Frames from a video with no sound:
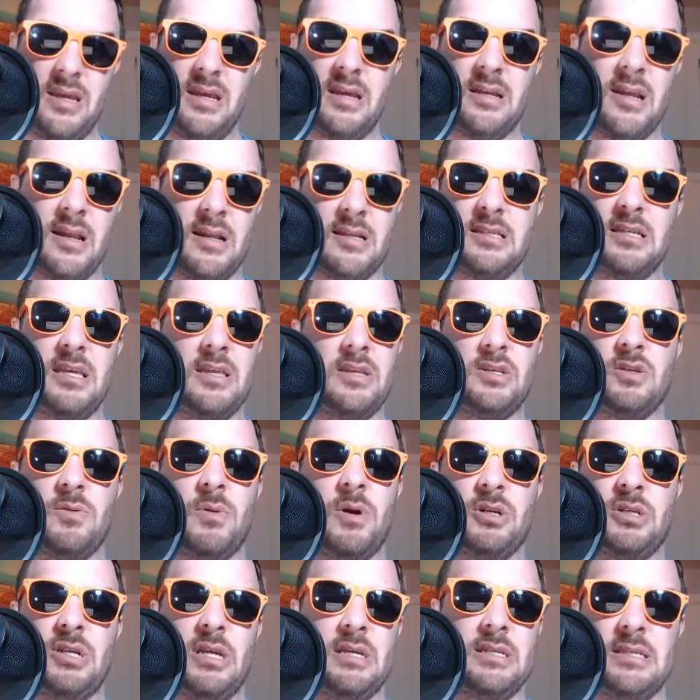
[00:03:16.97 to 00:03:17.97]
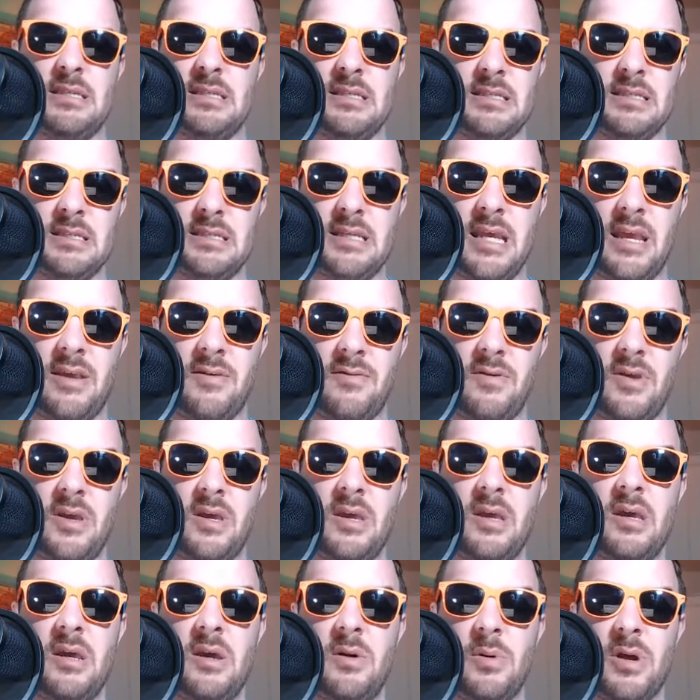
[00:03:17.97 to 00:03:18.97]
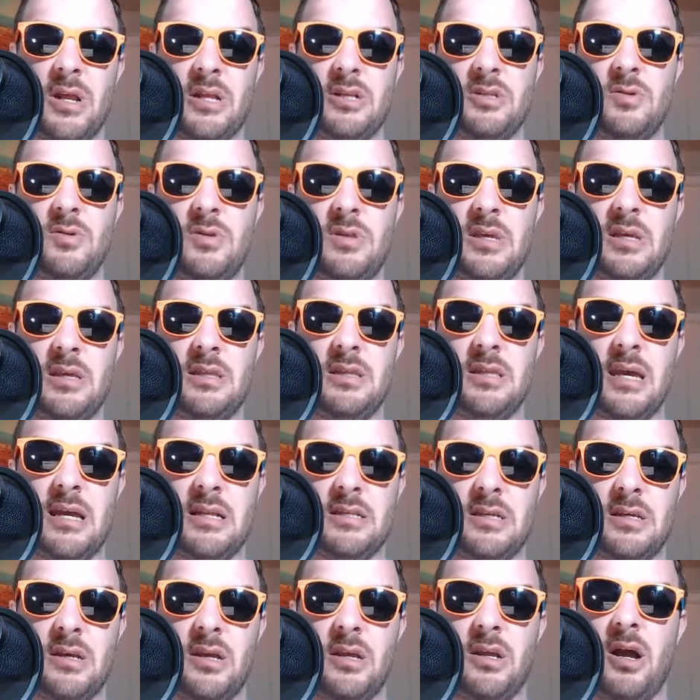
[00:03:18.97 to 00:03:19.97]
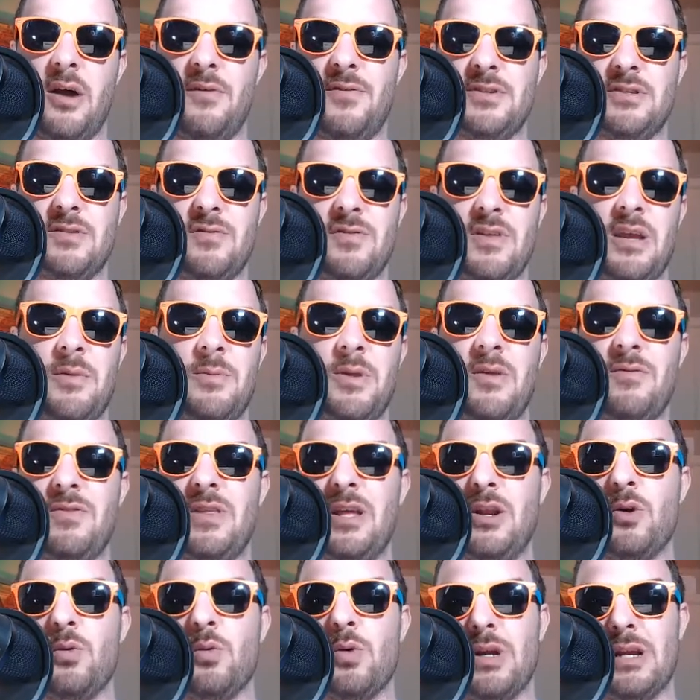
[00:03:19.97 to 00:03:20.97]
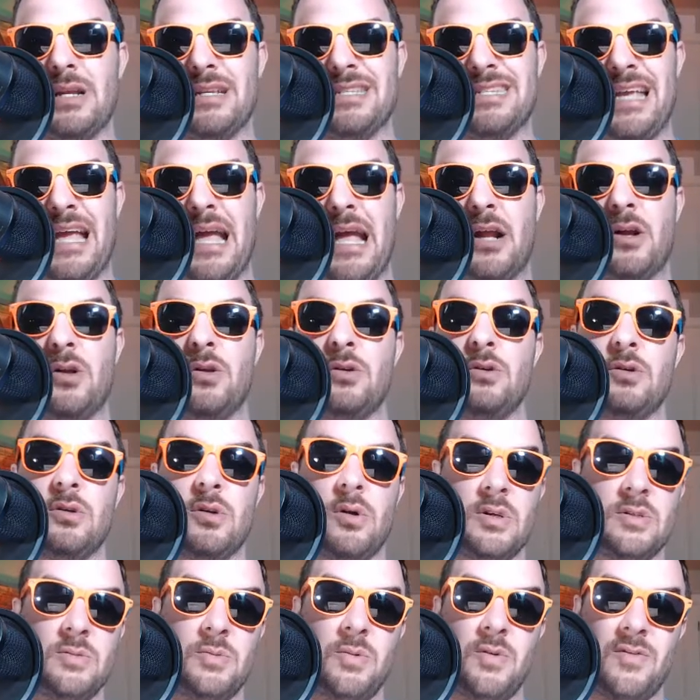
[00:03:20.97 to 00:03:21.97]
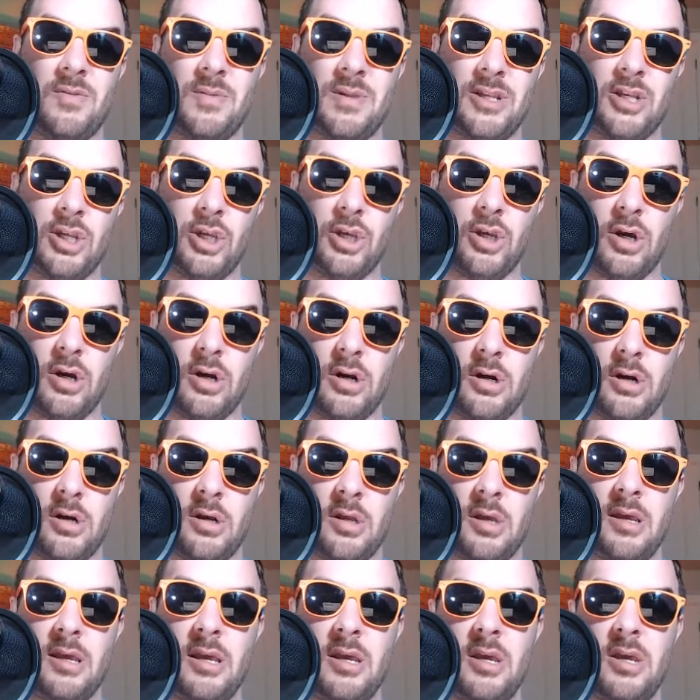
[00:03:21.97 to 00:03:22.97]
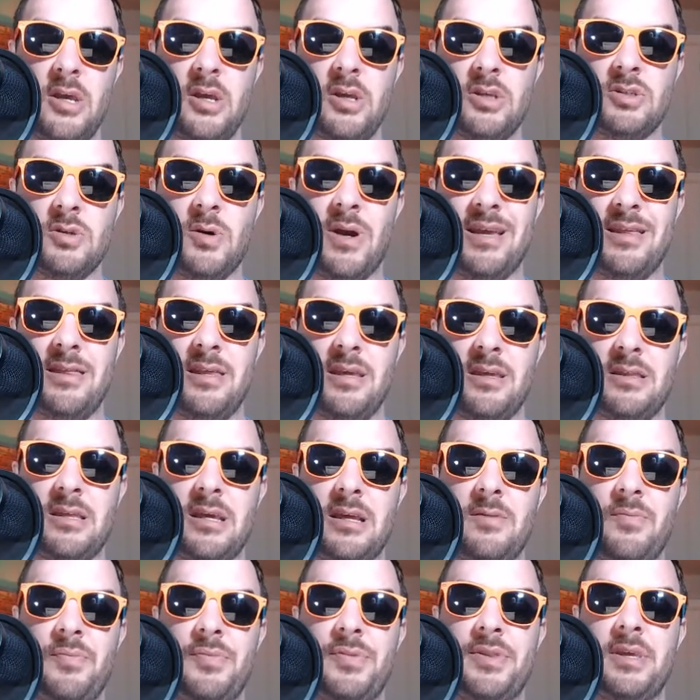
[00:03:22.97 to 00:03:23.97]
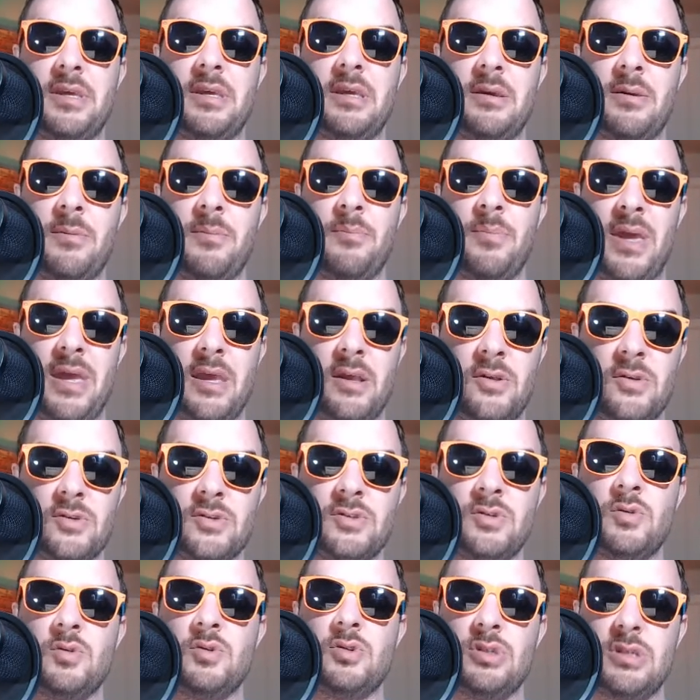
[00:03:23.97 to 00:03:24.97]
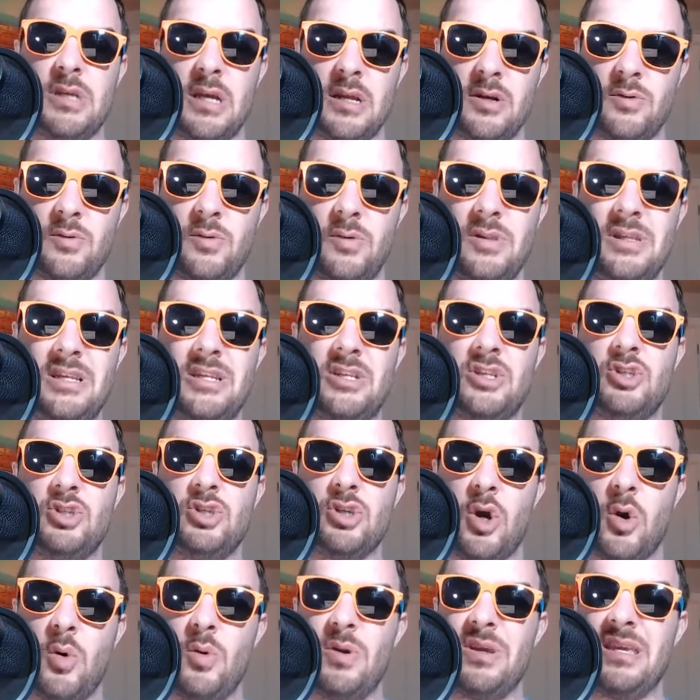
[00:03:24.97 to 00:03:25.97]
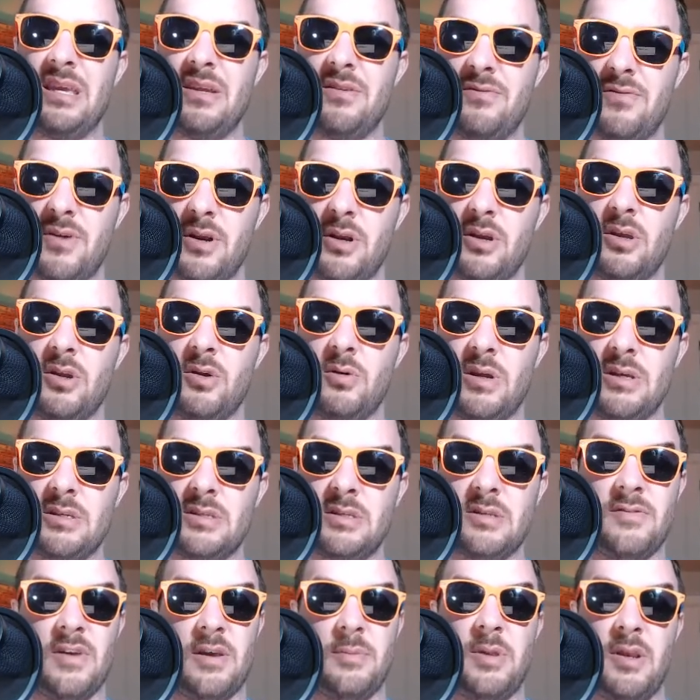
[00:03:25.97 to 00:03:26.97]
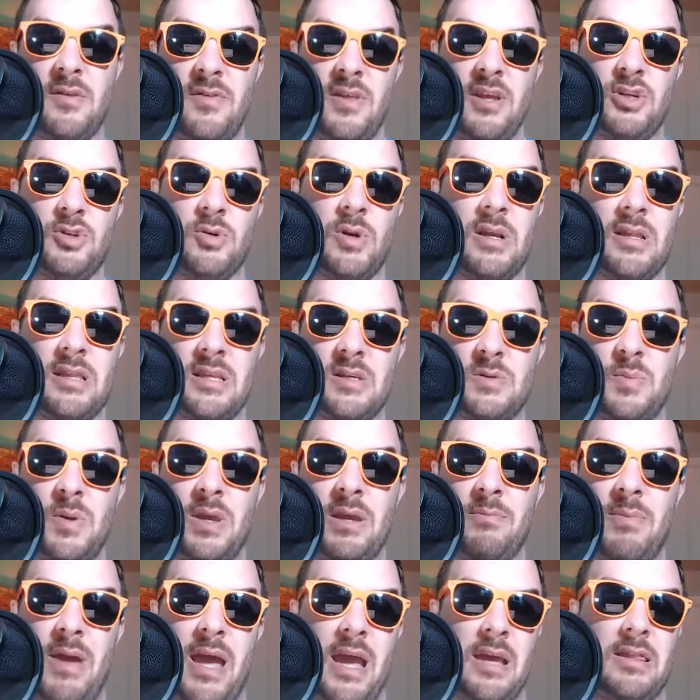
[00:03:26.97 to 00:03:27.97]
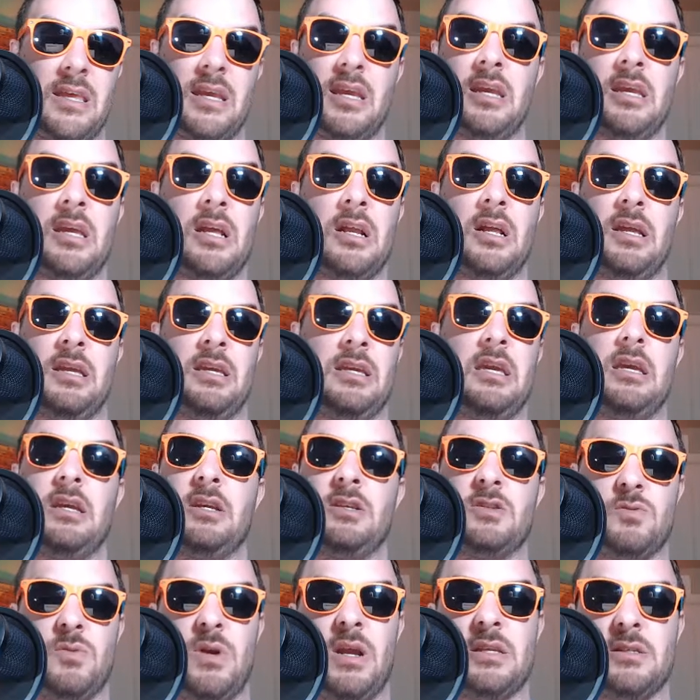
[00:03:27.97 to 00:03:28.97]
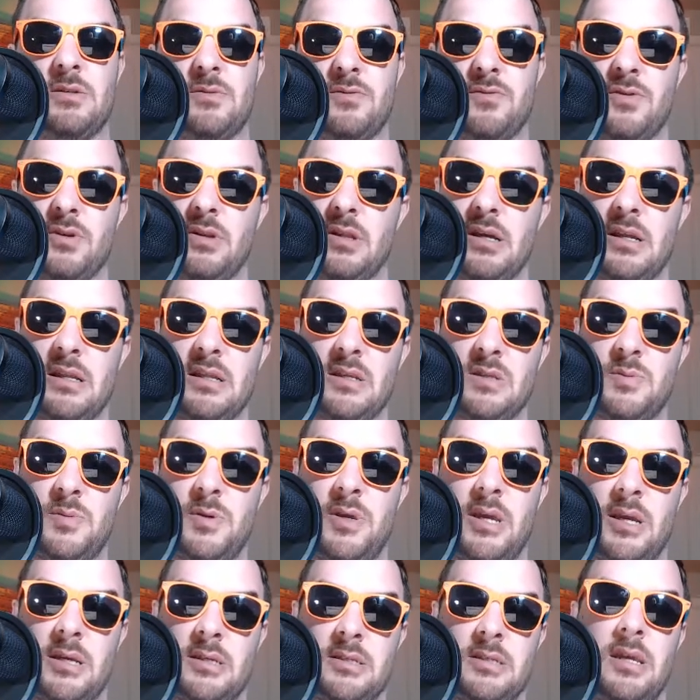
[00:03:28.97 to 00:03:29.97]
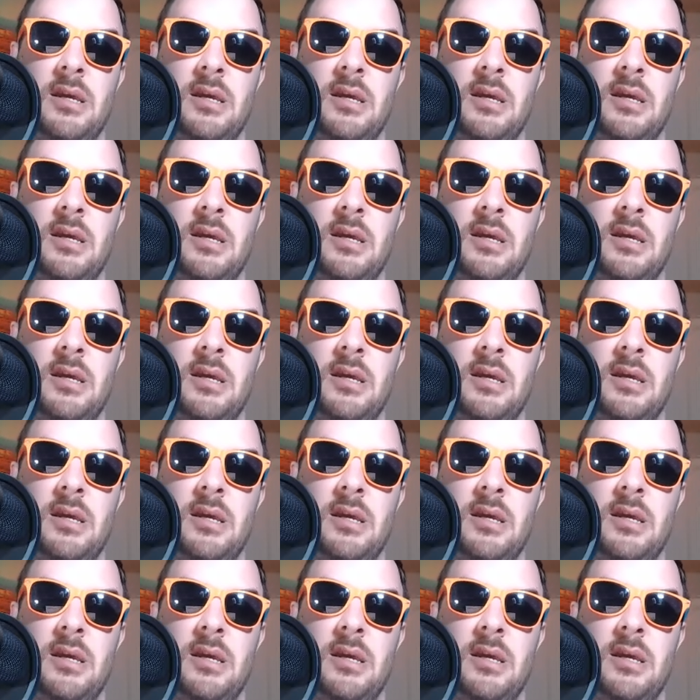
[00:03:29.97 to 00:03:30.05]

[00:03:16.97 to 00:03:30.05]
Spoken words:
Not to say that Jamar Chase isn't safe, but I do think that offensive linemen, if they don't work at tackle, you can always move them into guard. So I think that the Bengals, who generally don't get very aggressive, I mean, if they traded this pick back, they could get a king's ransom for a lot of these picks.